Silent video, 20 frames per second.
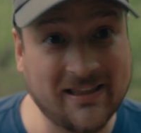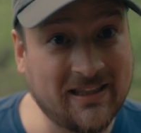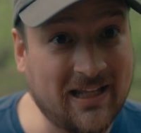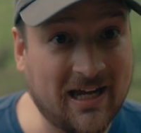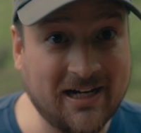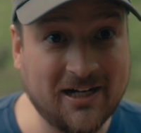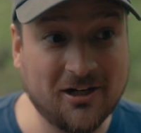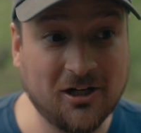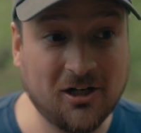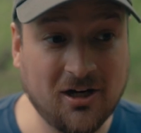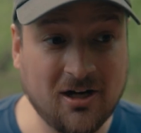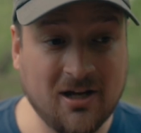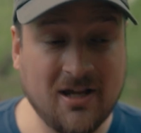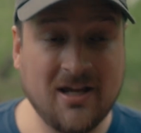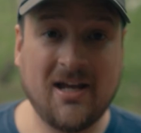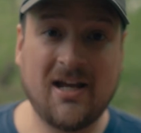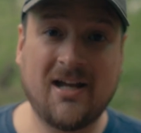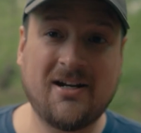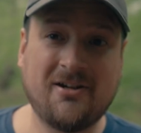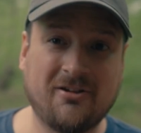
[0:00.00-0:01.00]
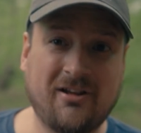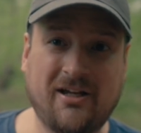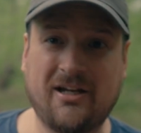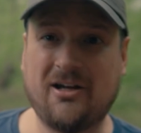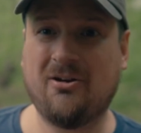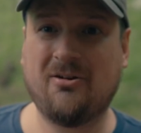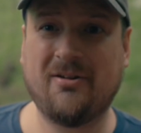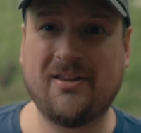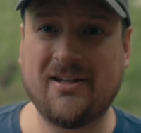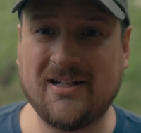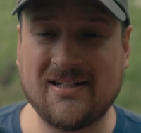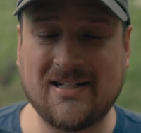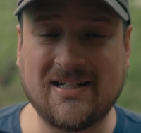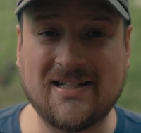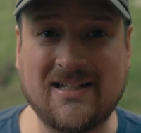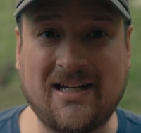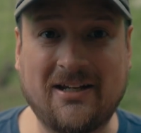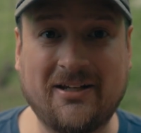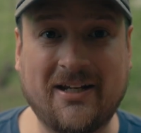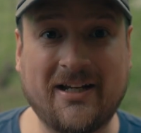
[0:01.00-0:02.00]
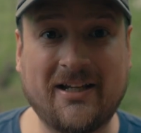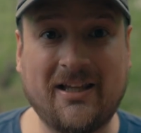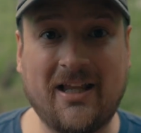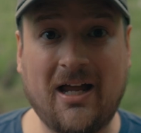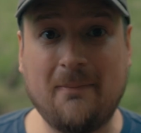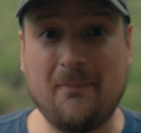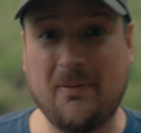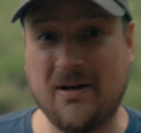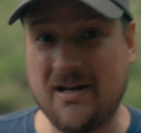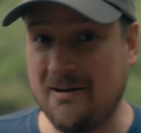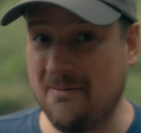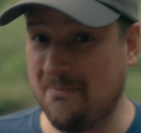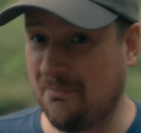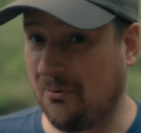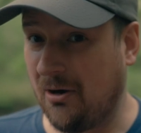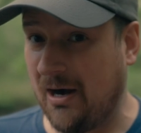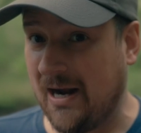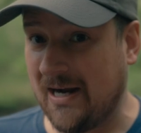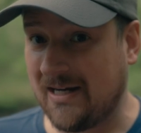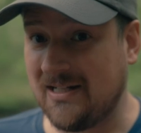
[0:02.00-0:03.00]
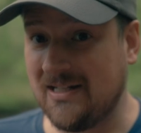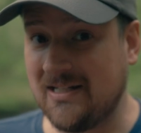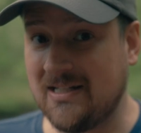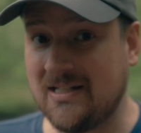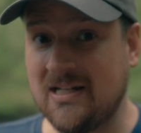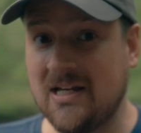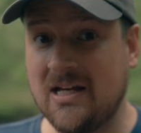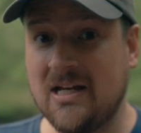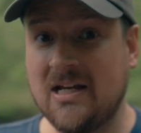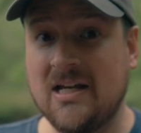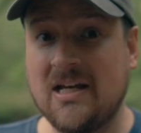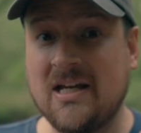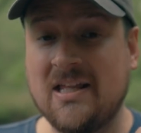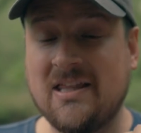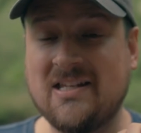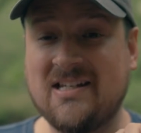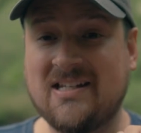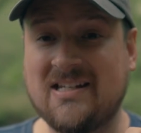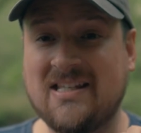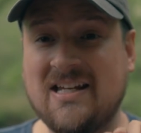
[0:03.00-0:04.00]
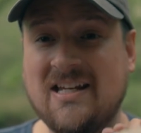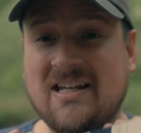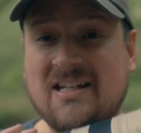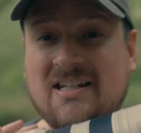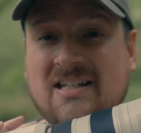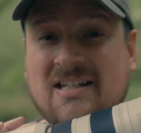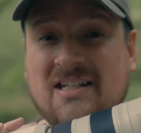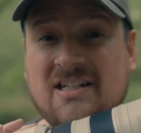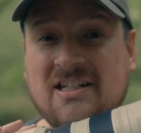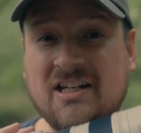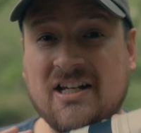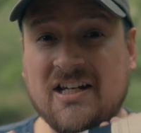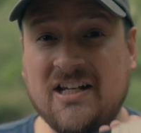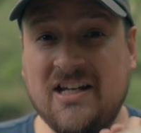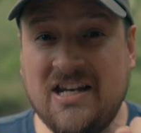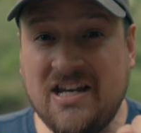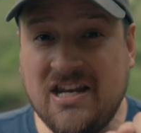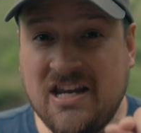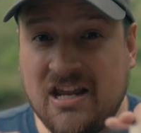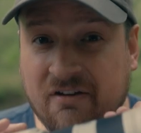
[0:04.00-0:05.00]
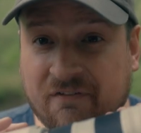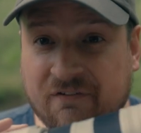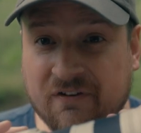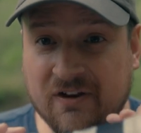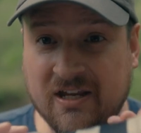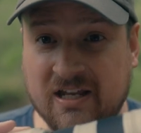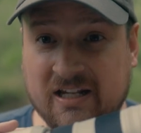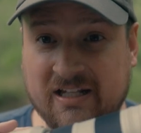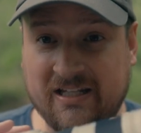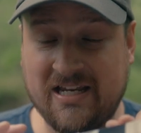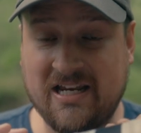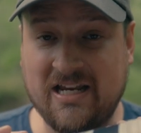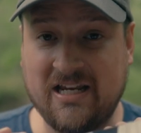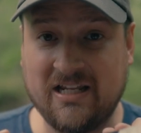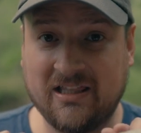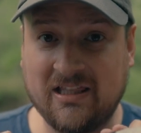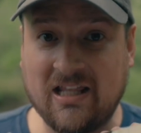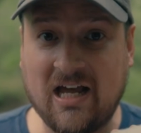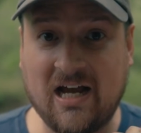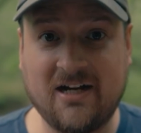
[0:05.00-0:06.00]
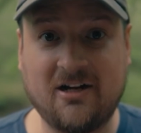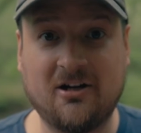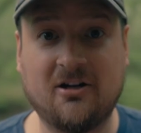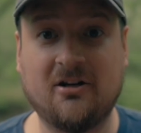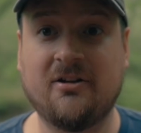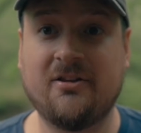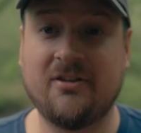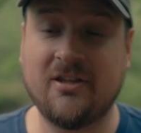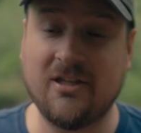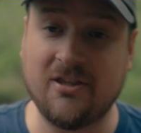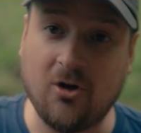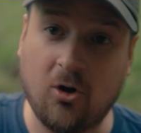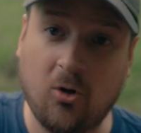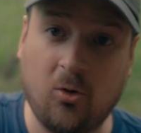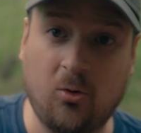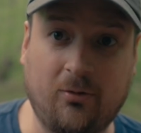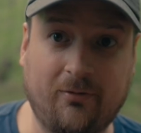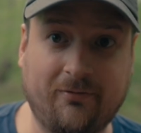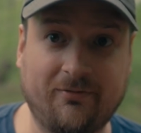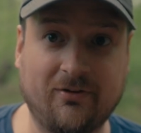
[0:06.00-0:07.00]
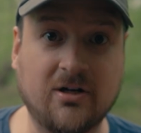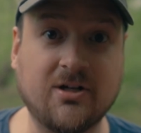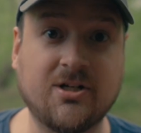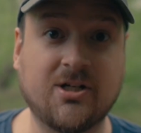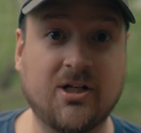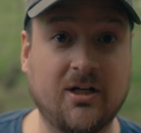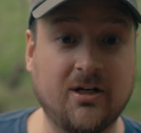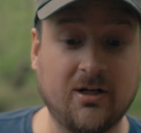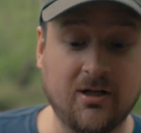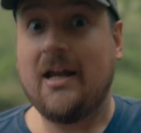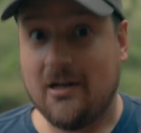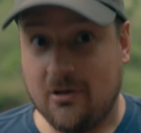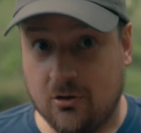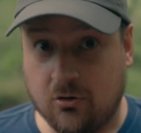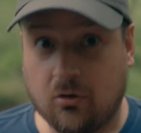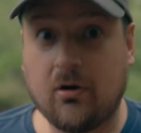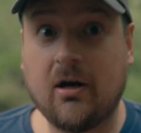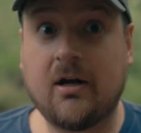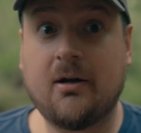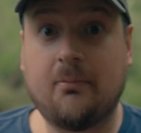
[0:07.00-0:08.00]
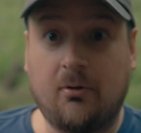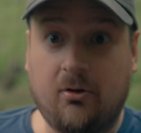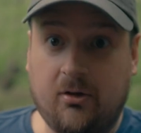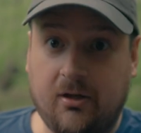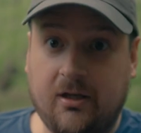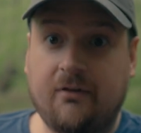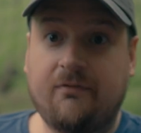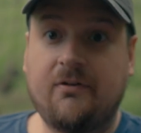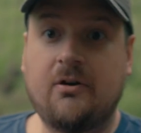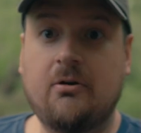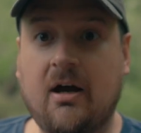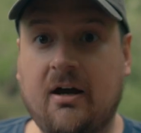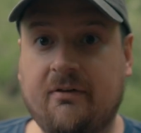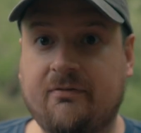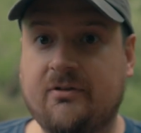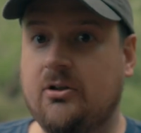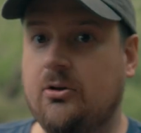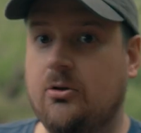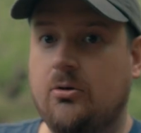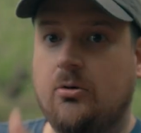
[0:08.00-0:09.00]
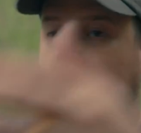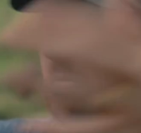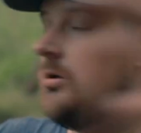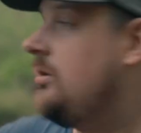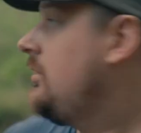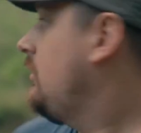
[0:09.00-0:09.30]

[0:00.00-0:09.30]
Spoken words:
lighter, and you're like, oh, that doesn't sound like a lot, but in practice, this thing is significantly lighter than the old version. Incredible if you have to